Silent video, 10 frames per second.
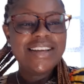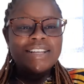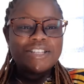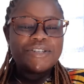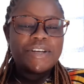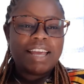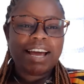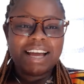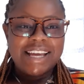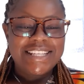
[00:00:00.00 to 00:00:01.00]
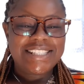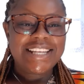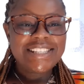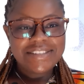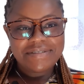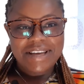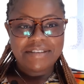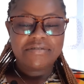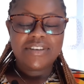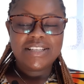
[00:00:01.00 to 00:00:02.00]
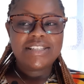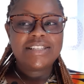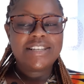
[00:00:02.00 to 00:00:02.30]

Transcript: So yeah guys, that's my first